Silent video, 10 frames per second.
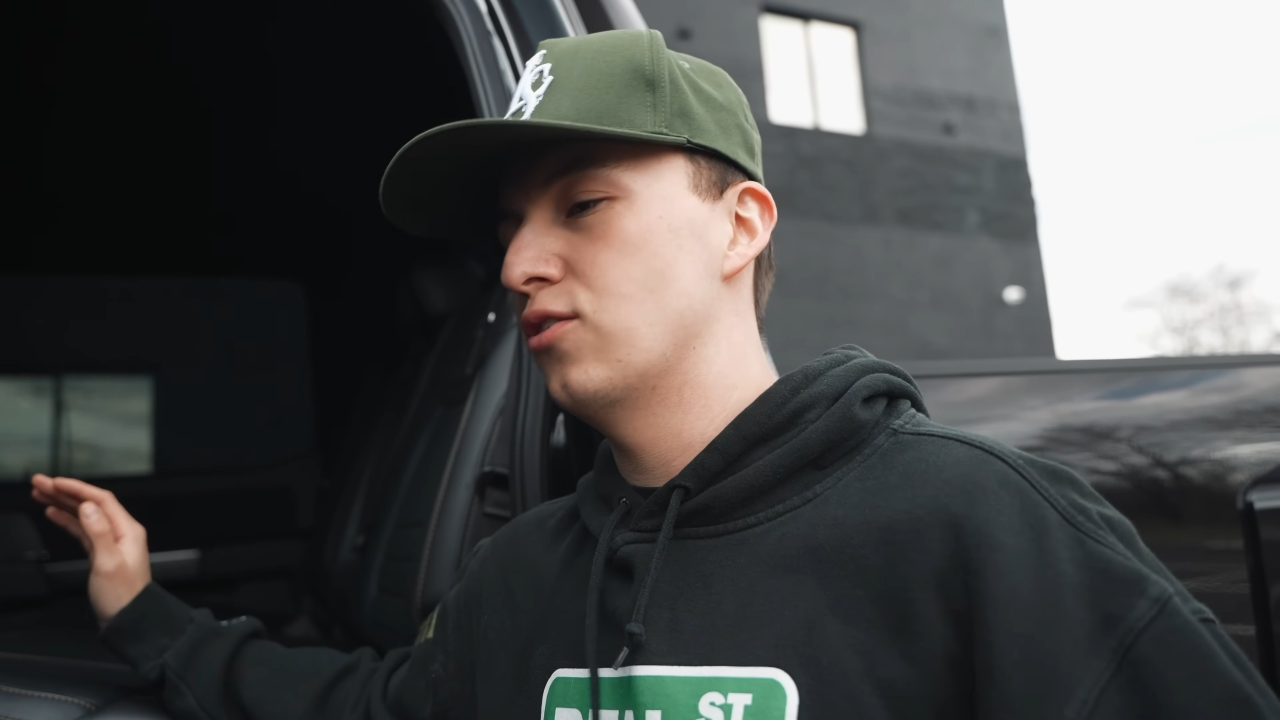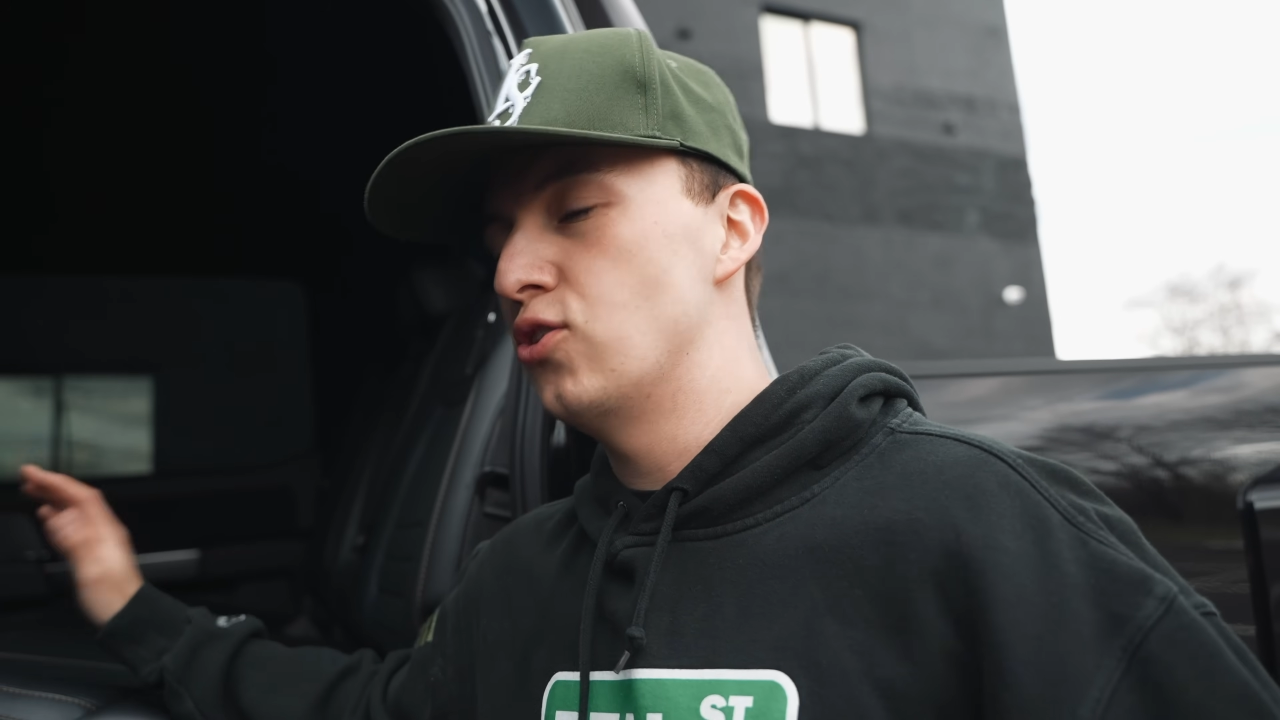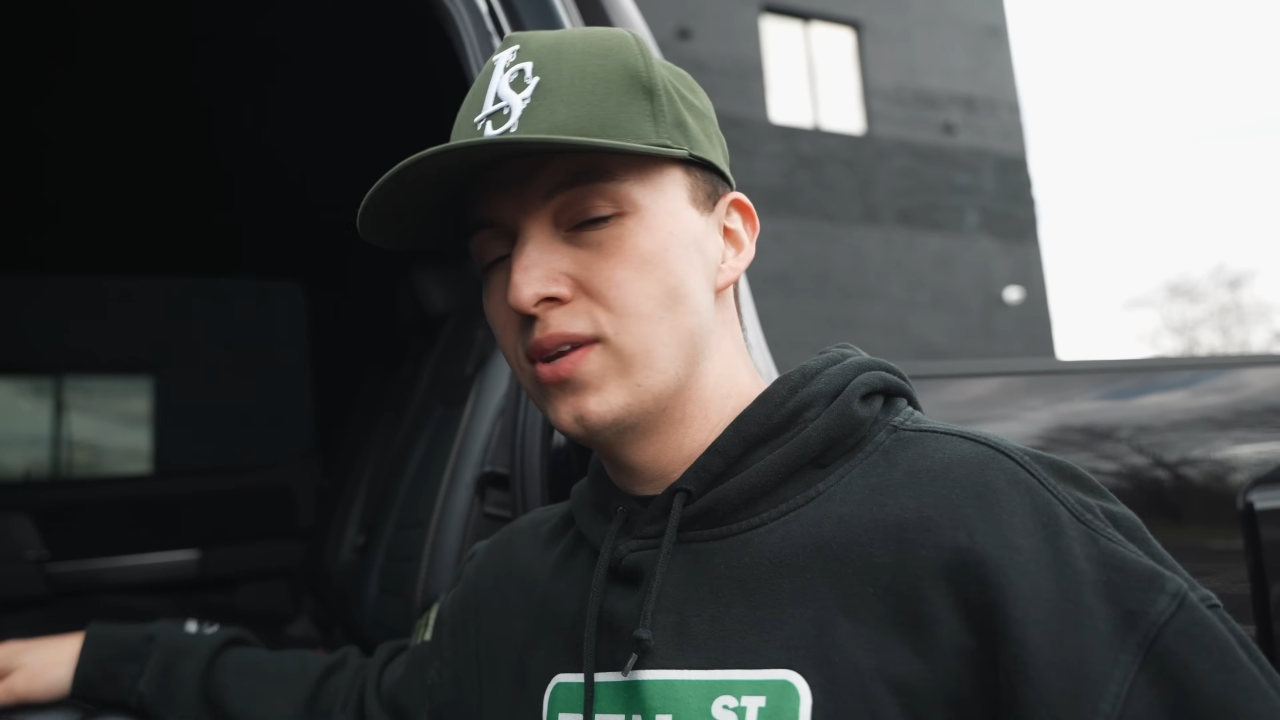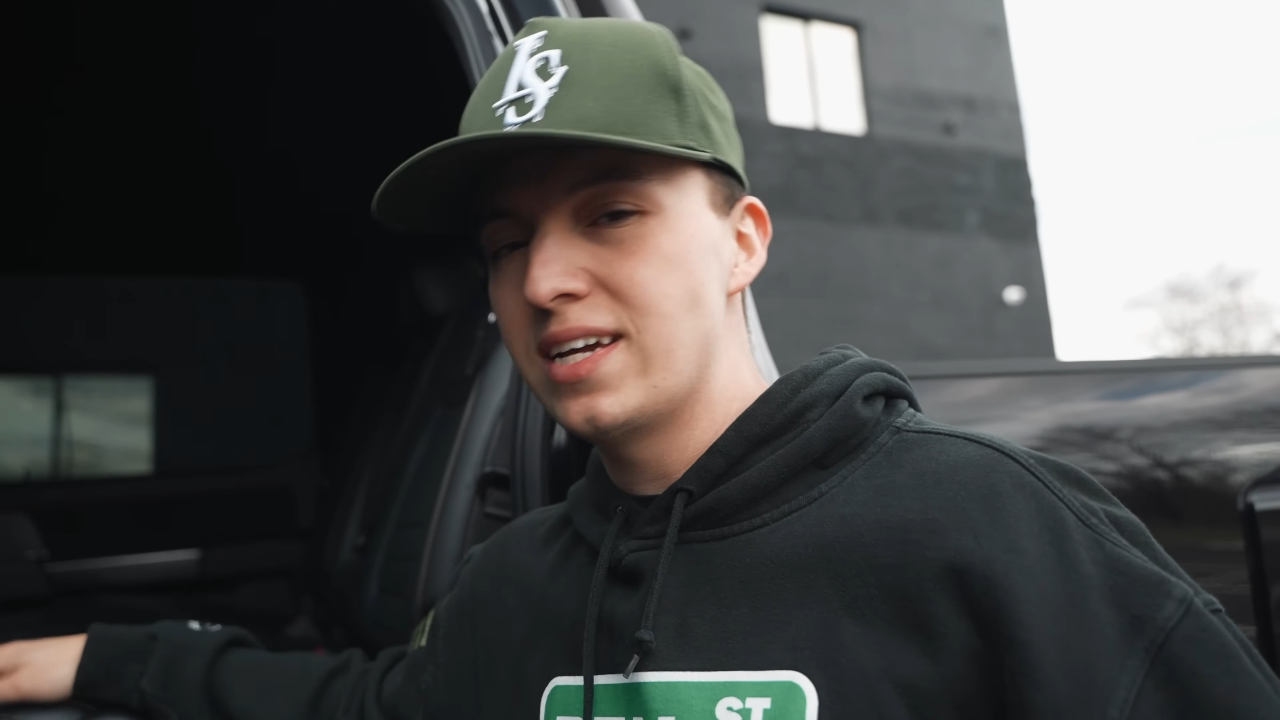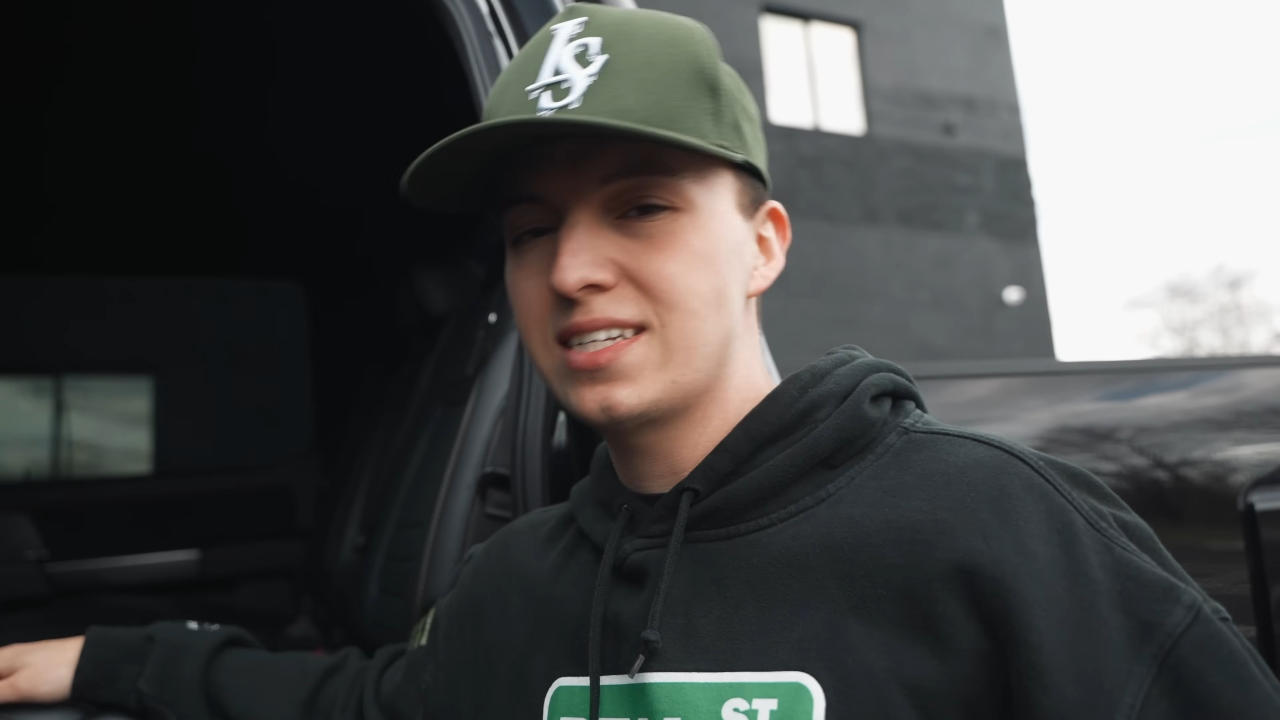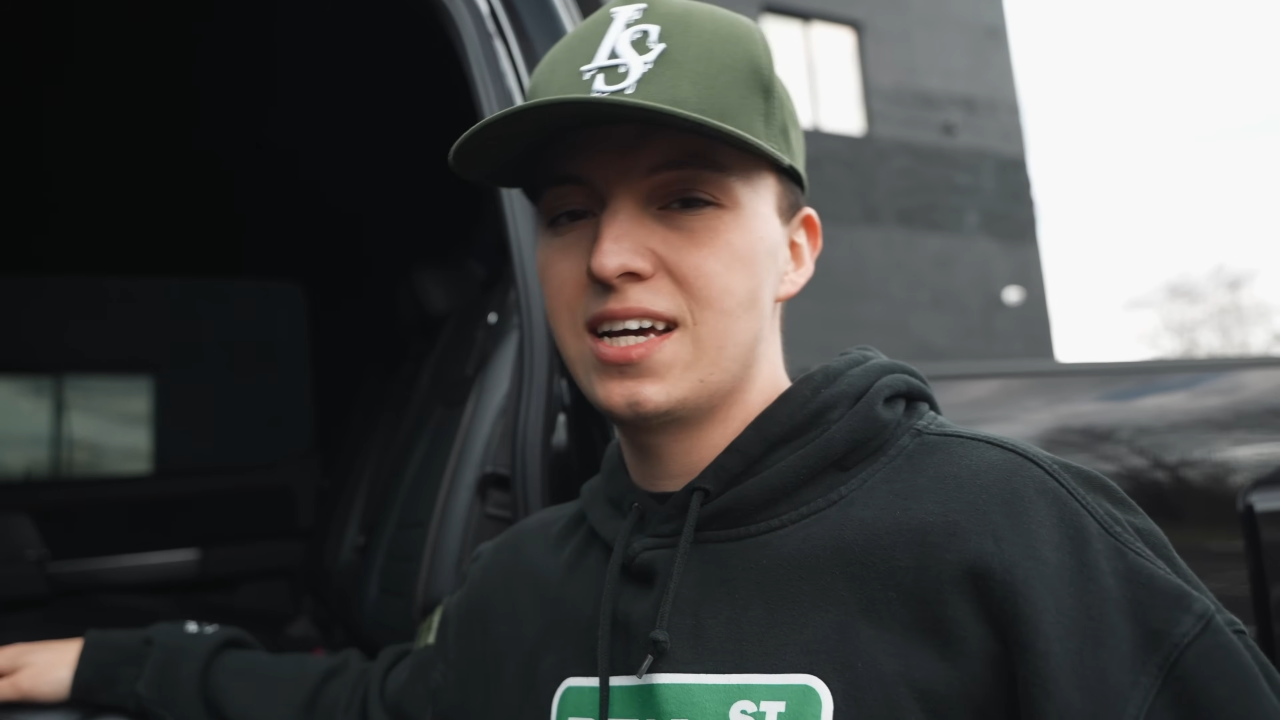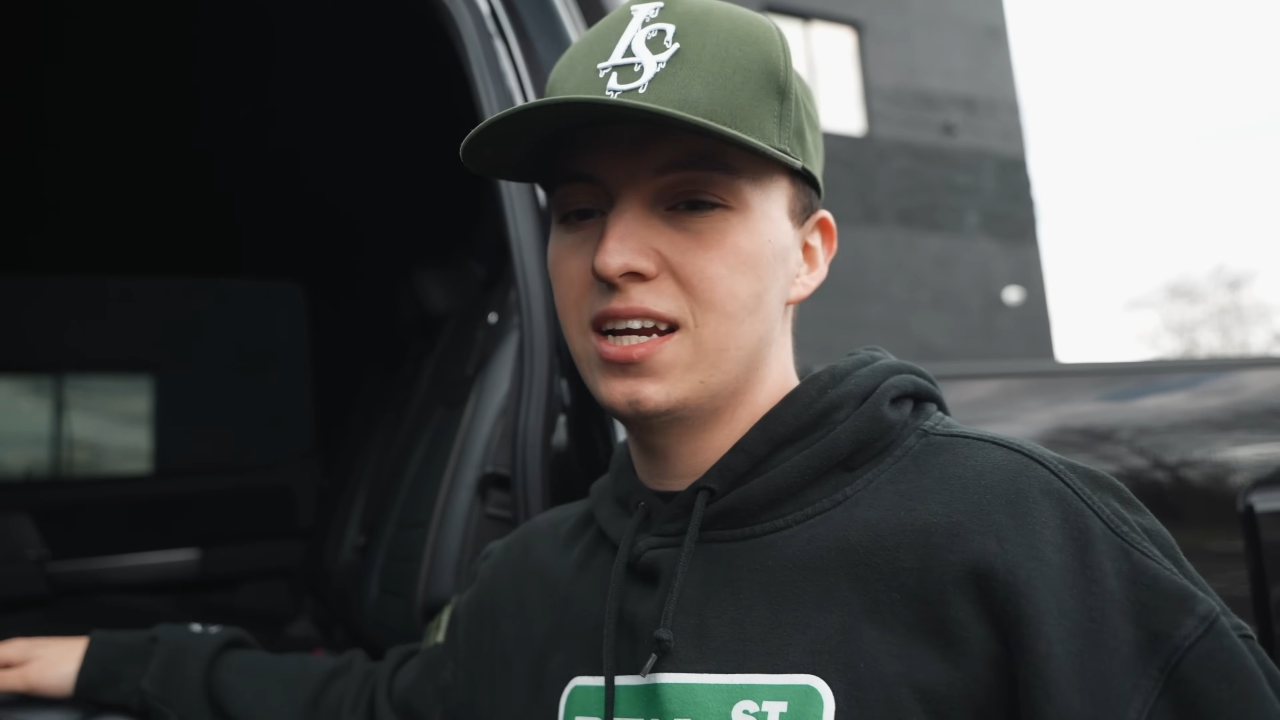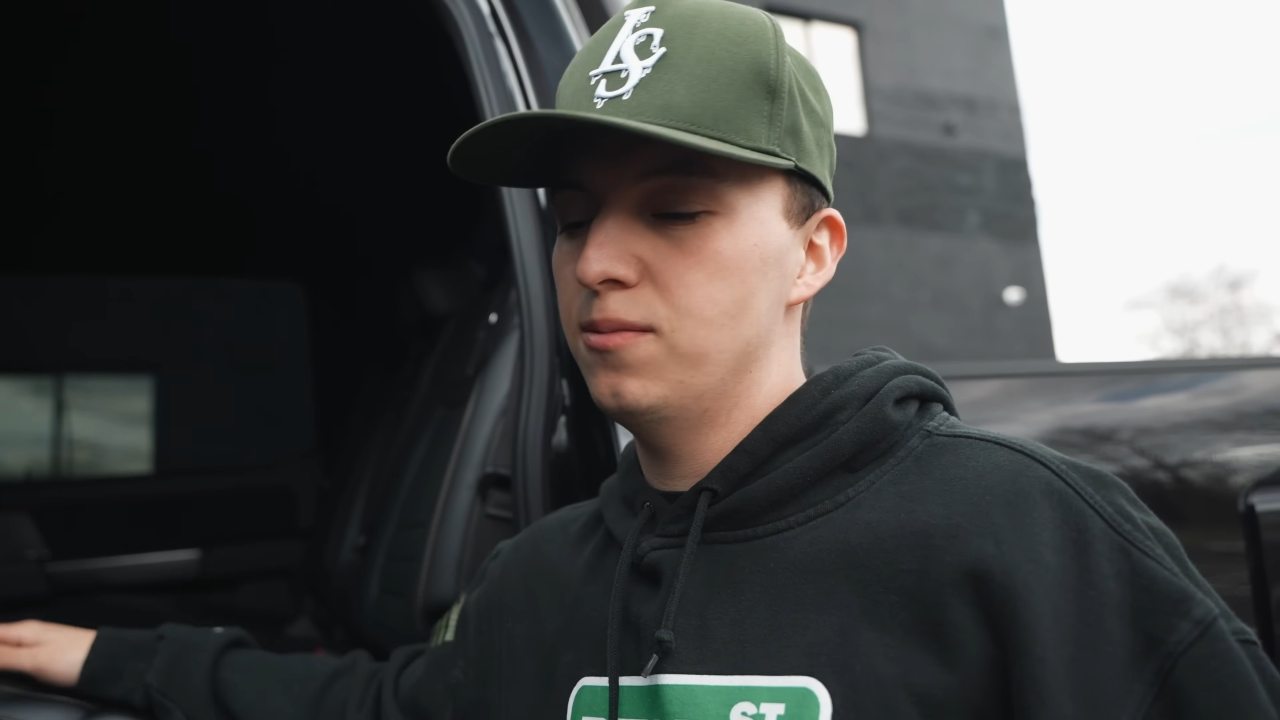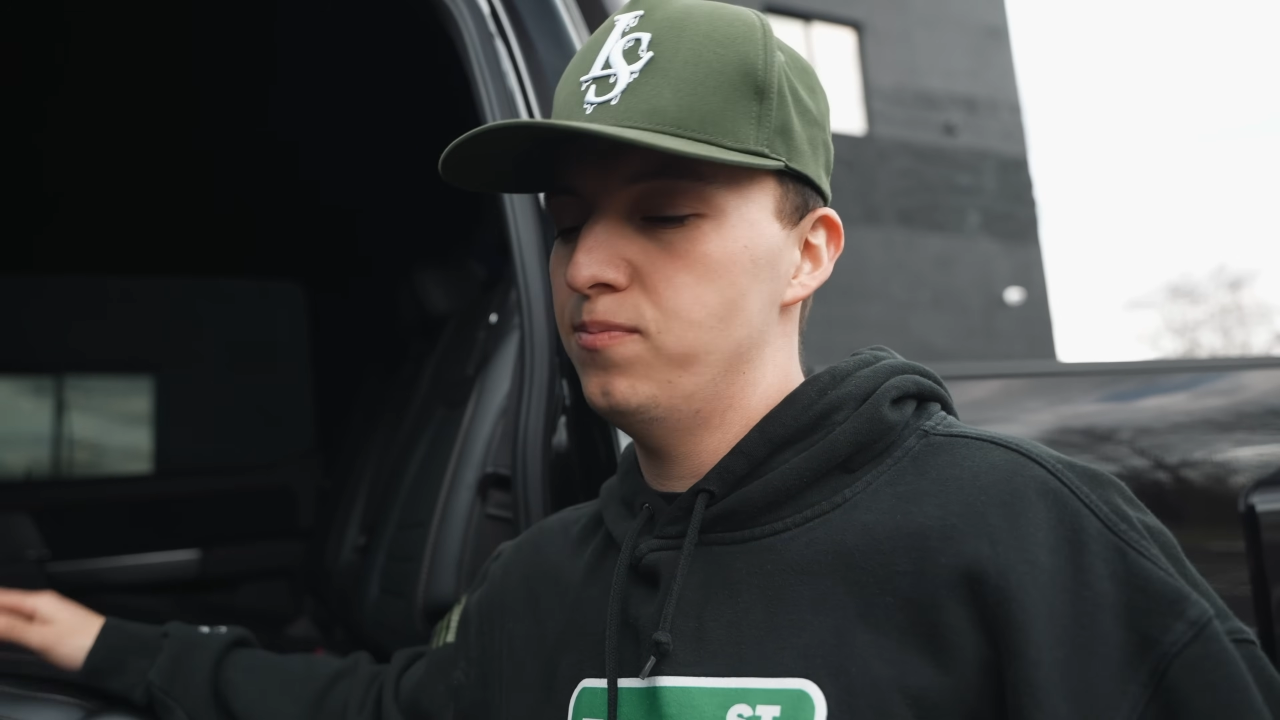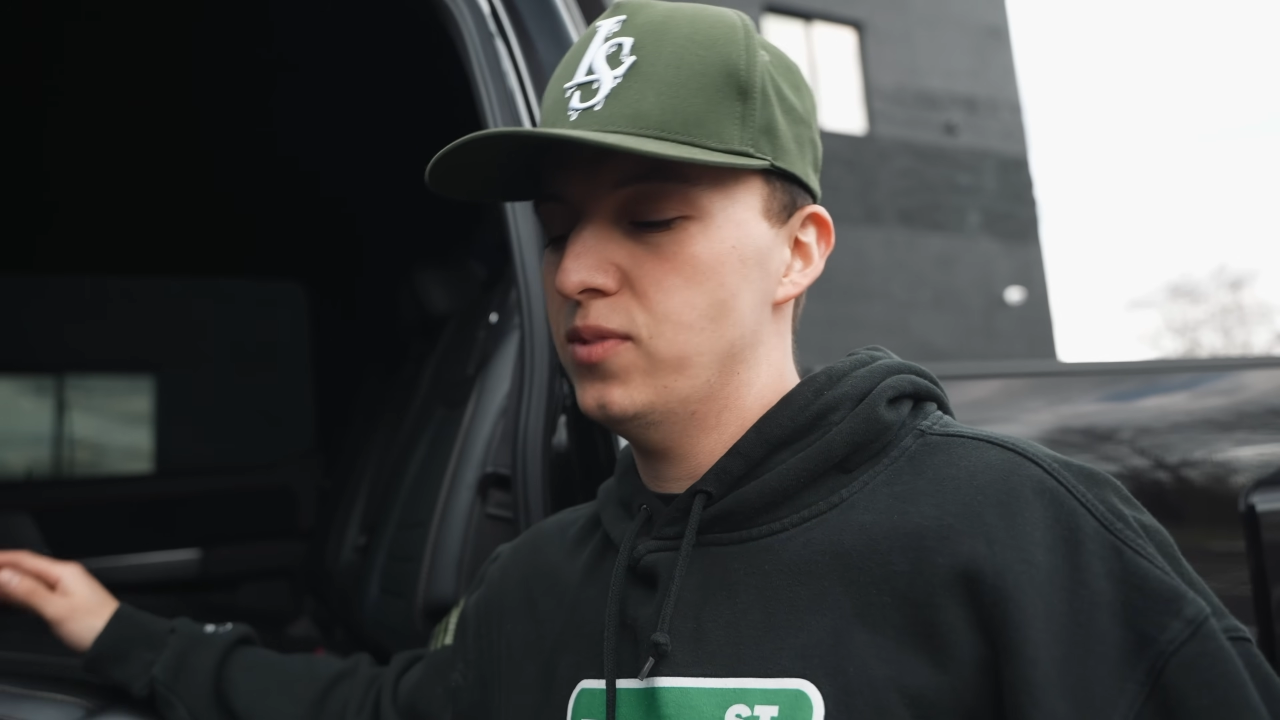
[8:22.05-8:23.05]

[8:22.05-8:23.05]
unique setup.